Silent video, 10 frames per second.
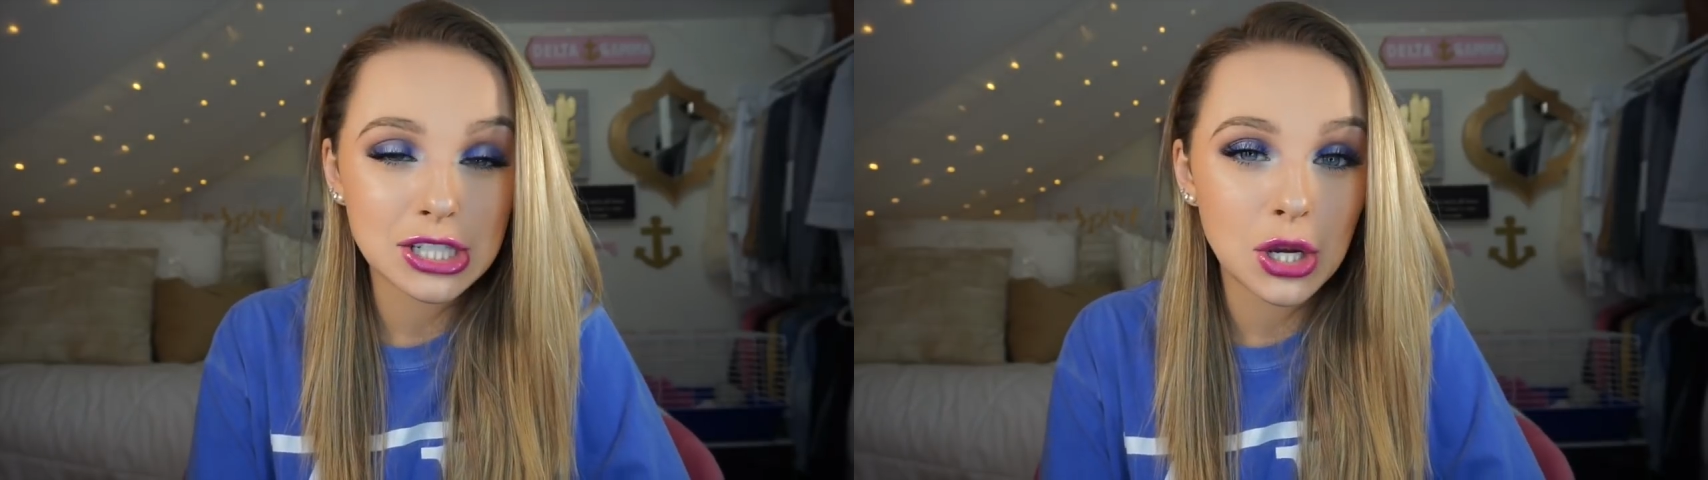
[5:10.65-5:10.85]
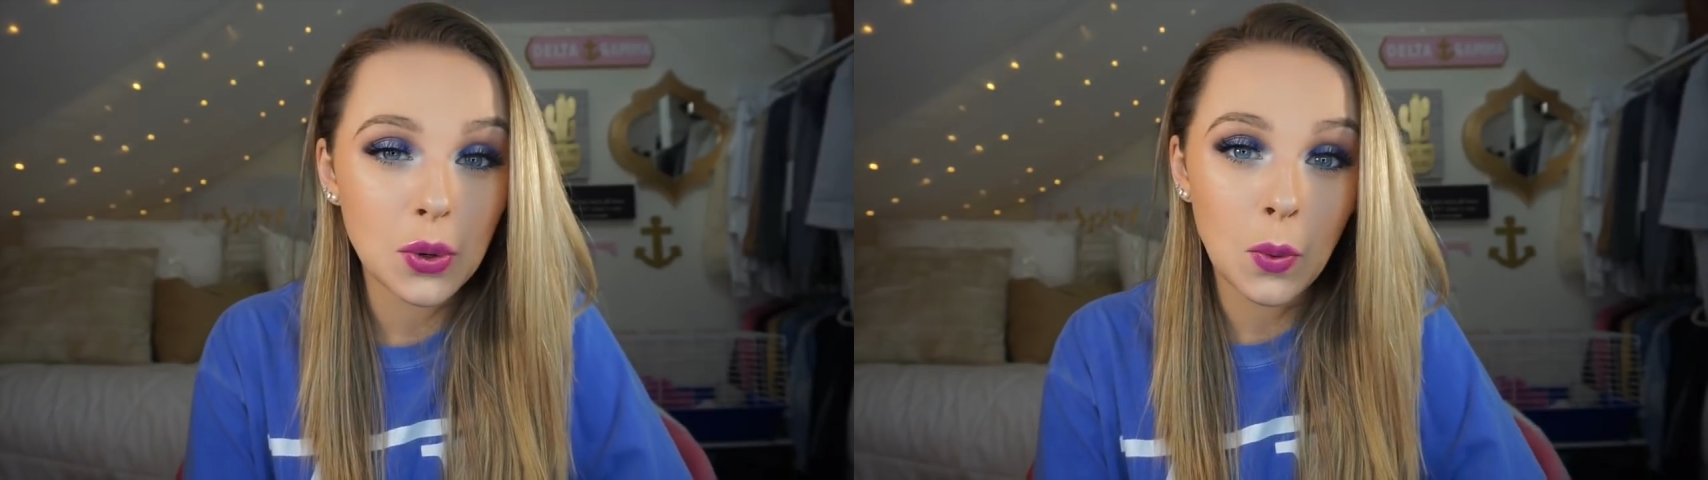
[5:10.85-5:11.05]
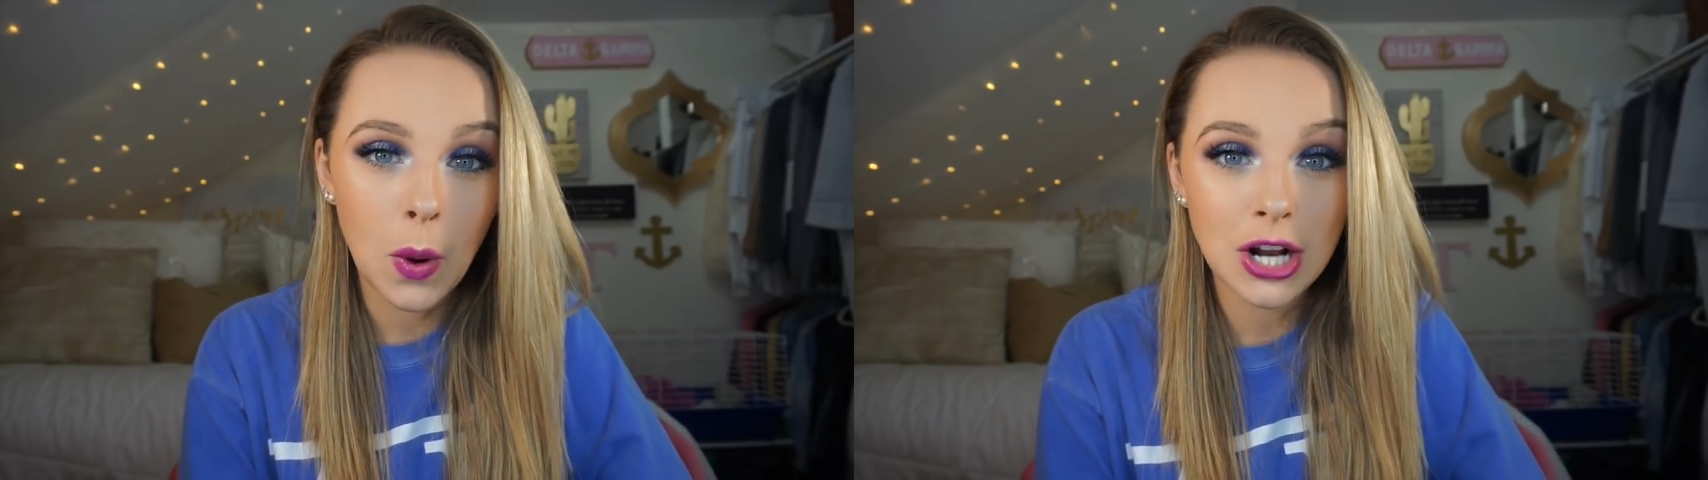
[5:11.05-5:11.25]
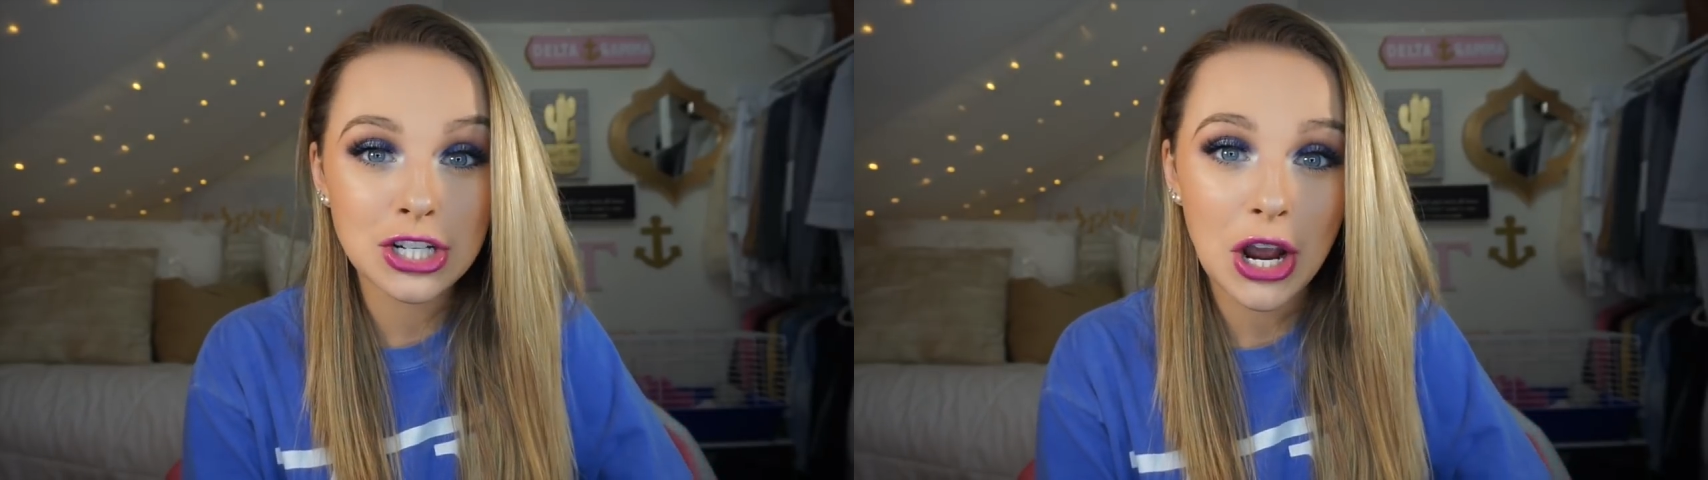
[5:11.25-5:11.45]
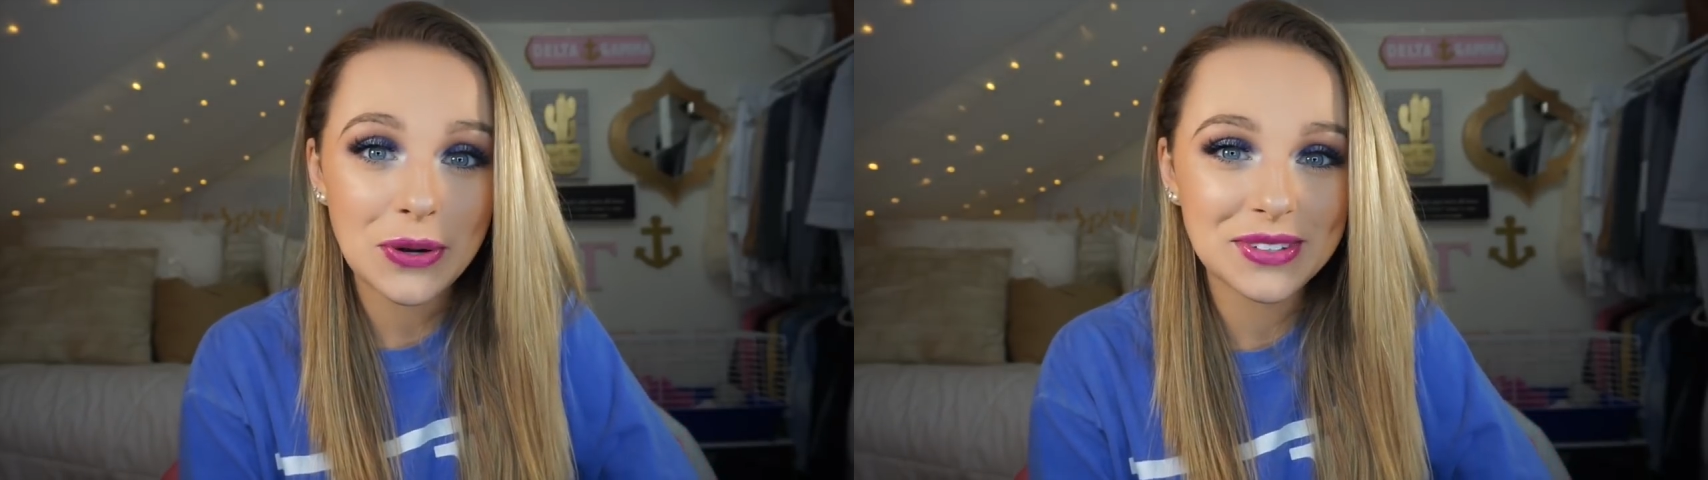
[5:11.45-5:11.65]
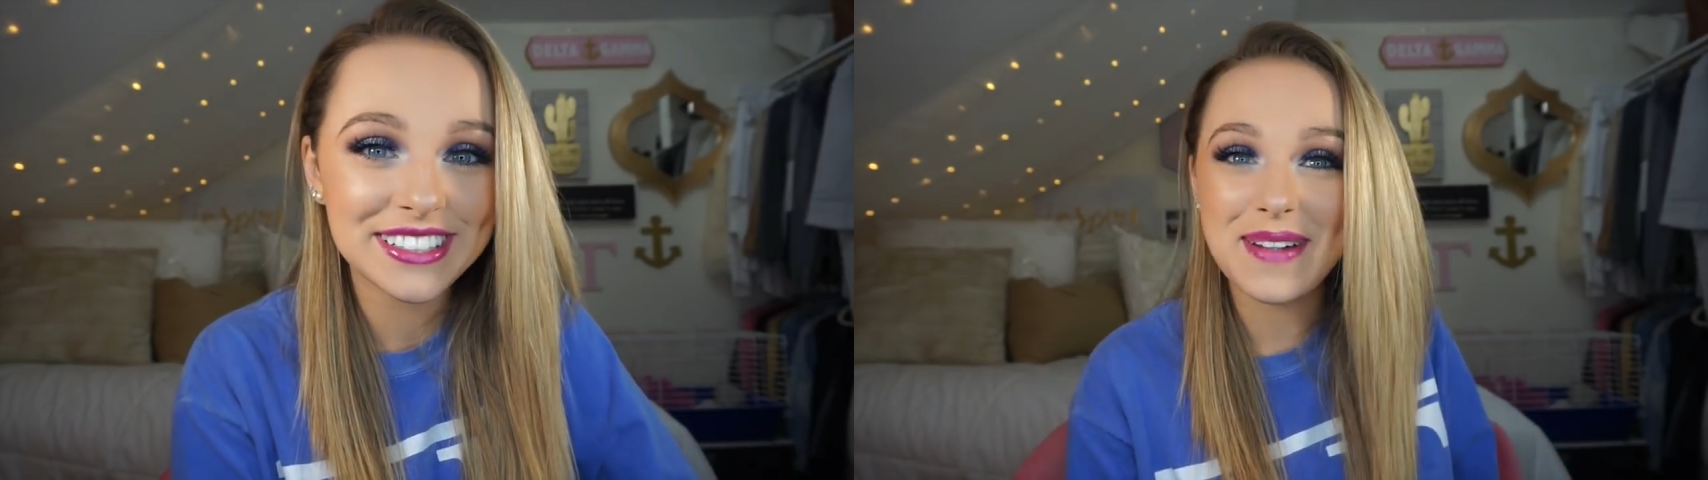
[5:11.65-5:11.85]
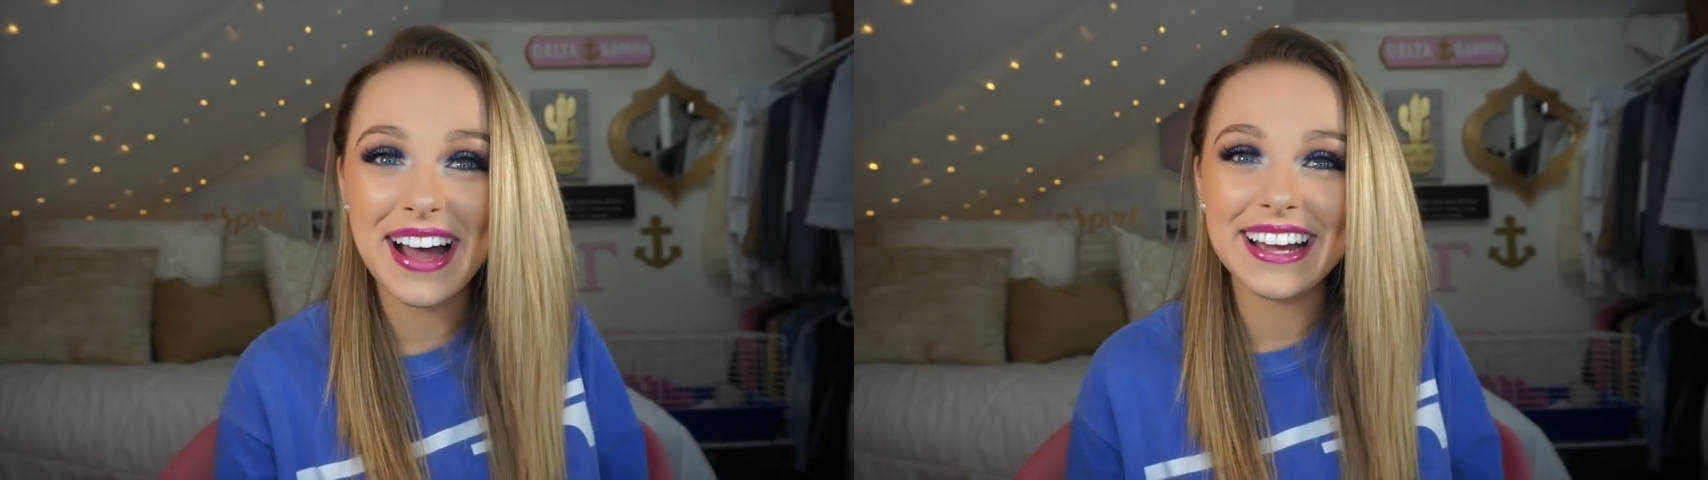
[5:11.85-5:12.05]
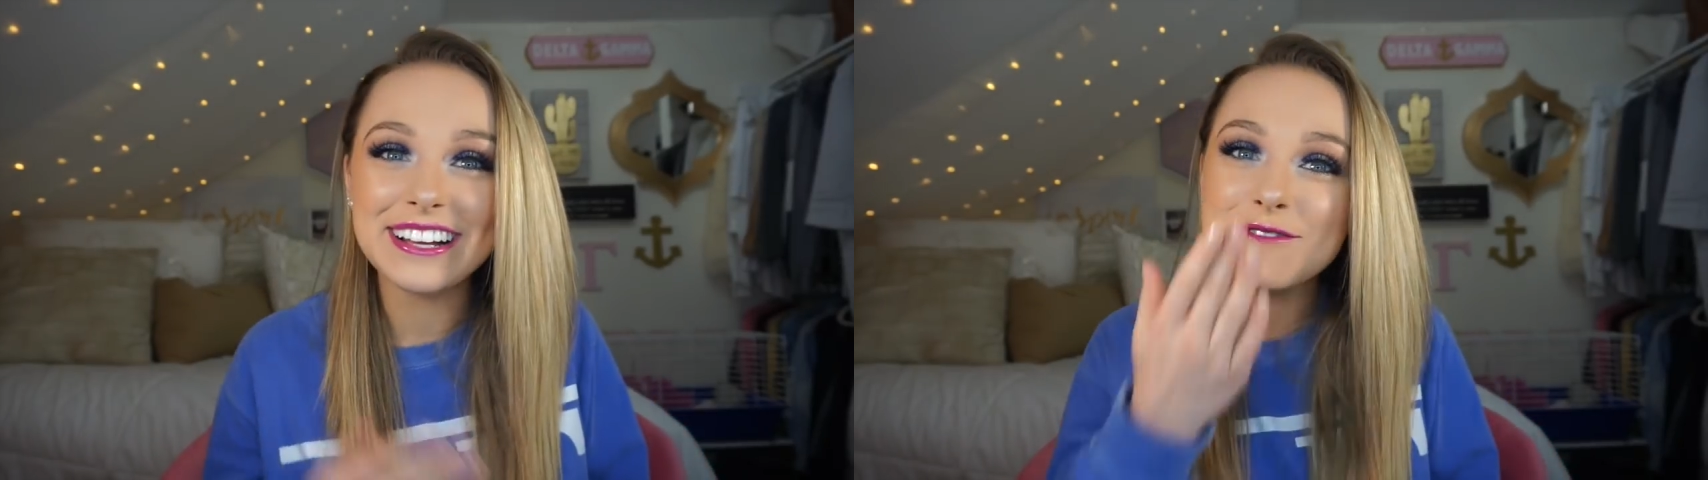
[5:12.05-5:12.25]
So watch out.
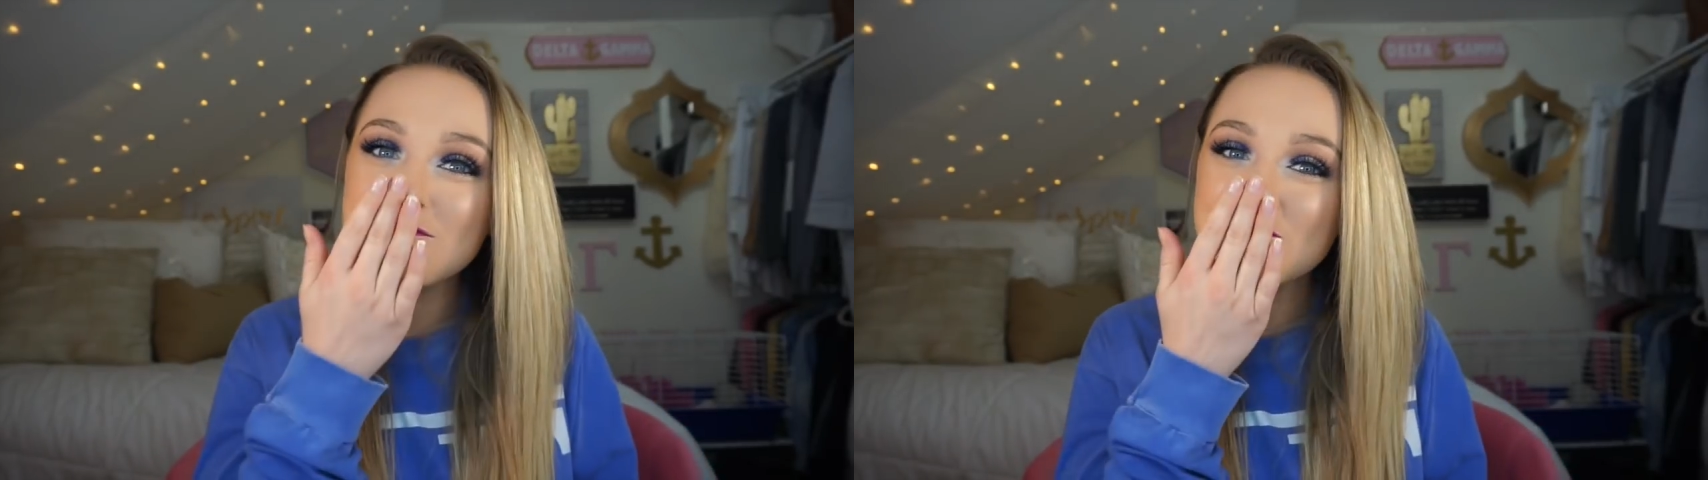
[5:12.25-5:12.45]
Bye.